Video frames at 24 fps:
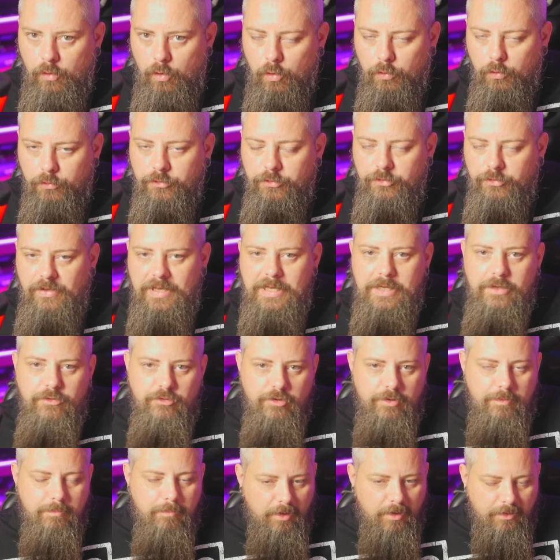caught
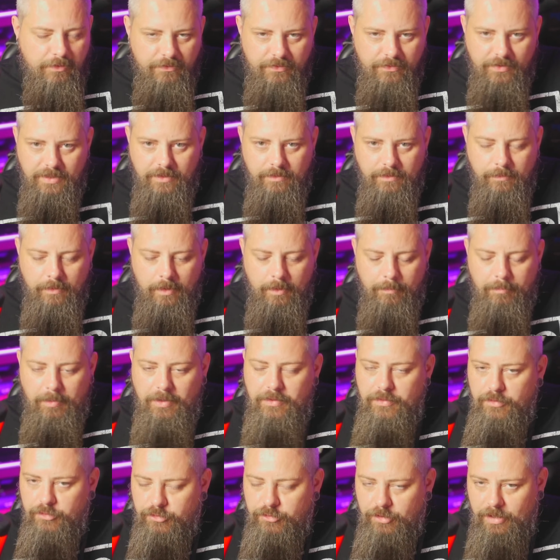staging by
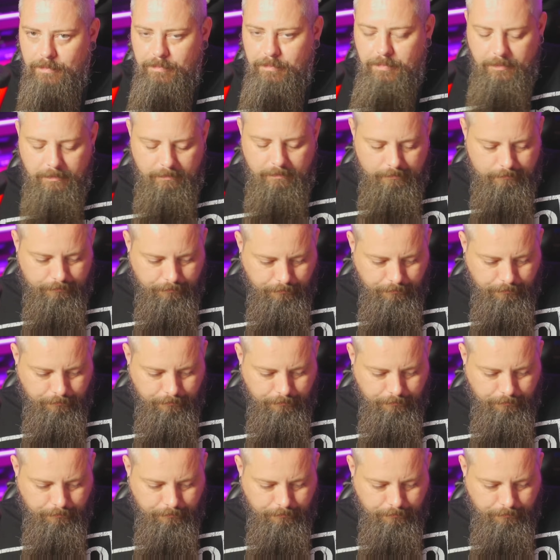the shape.